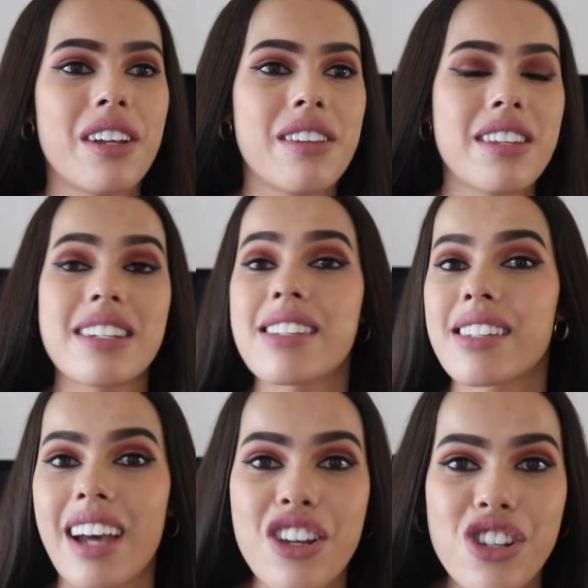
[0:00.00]

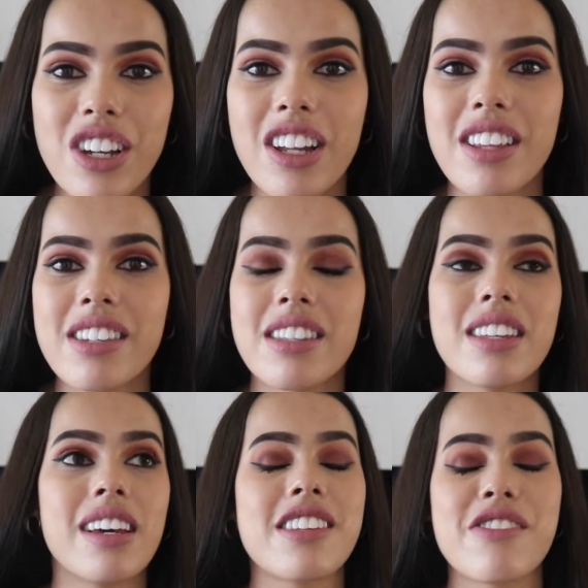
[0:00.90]
discussions,
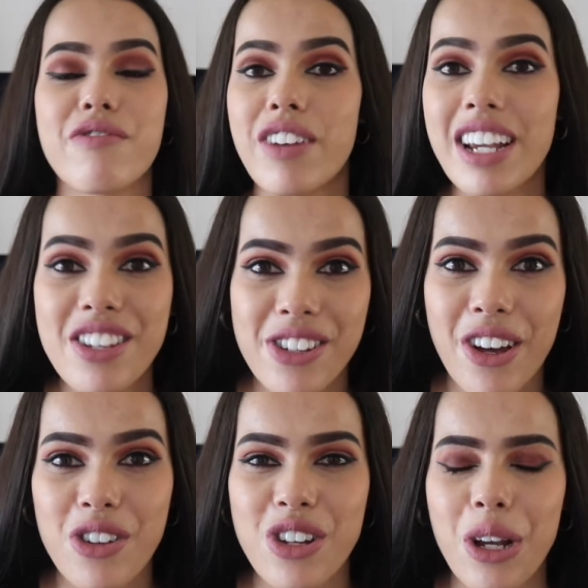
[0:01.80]
the
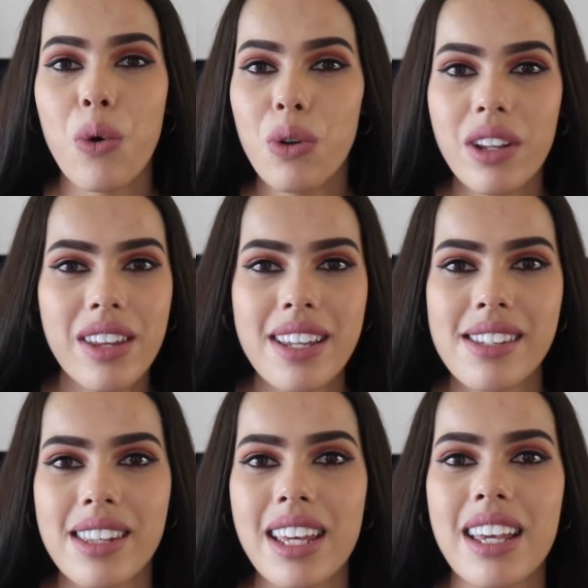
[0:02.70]
researching, all of these
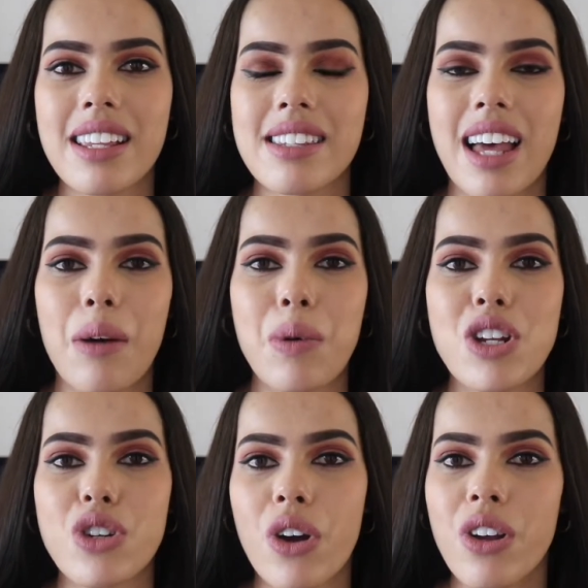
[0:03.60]
things that we
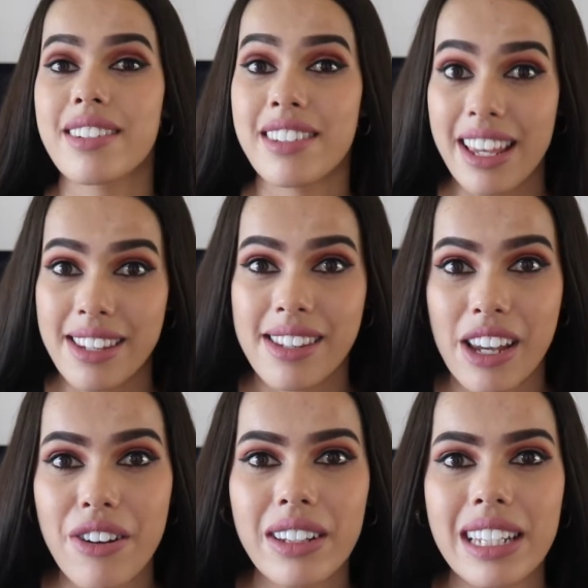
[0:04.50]
don't
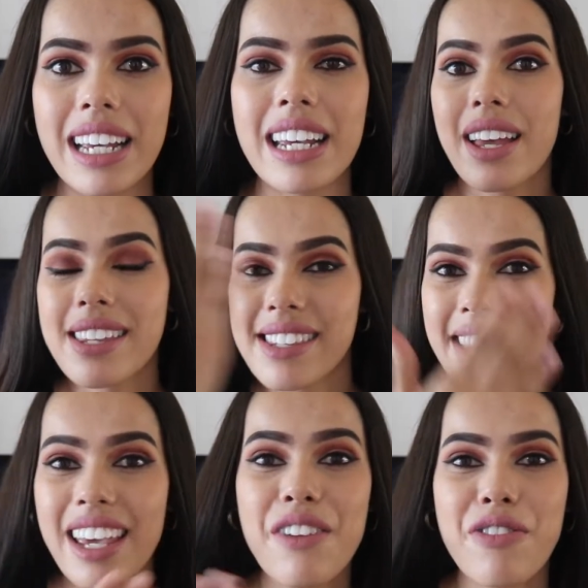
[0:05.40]
necessarily
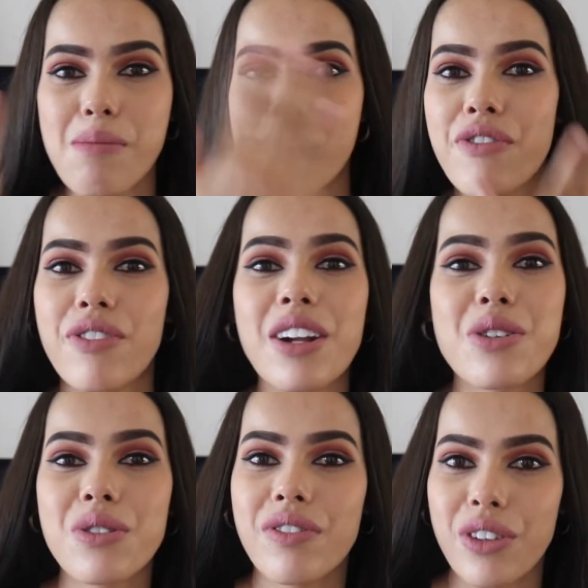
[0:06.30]
see from a
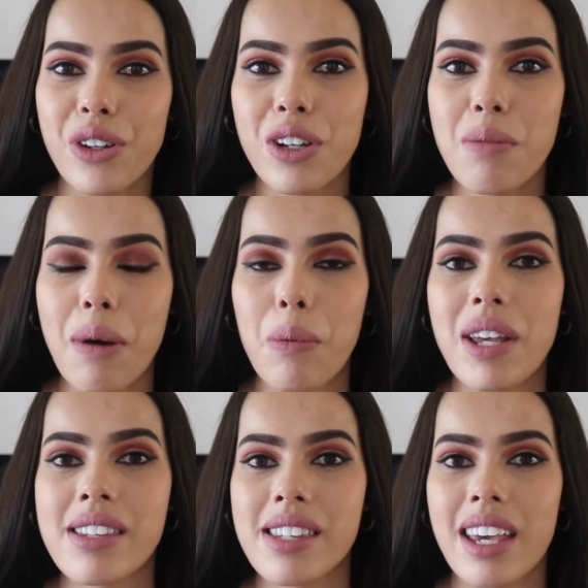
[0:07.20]
frontal view, but we
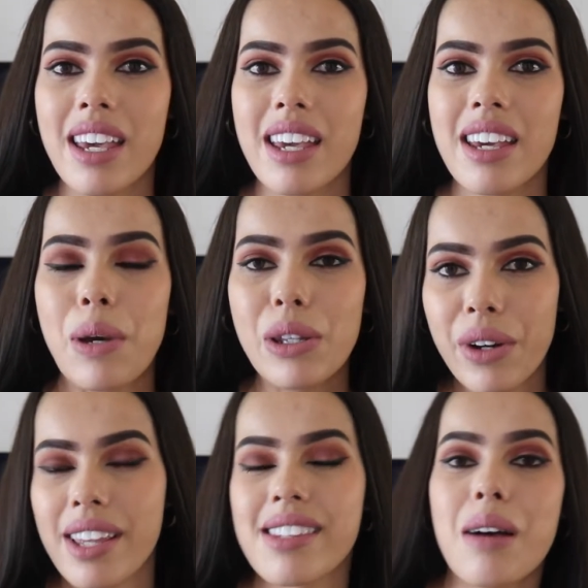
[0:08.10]
look
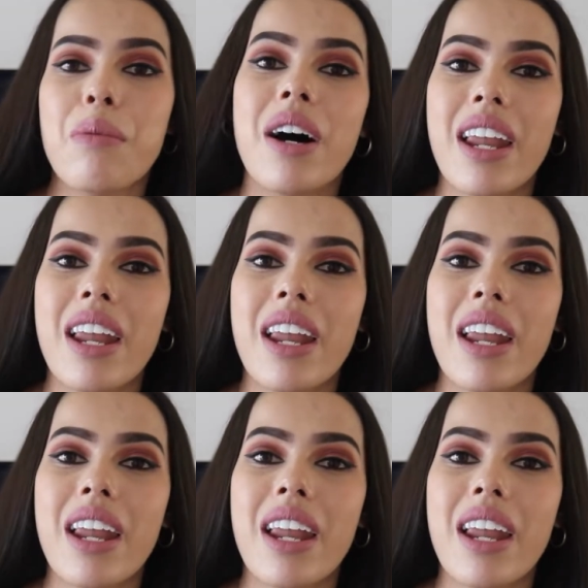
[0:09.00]
at someone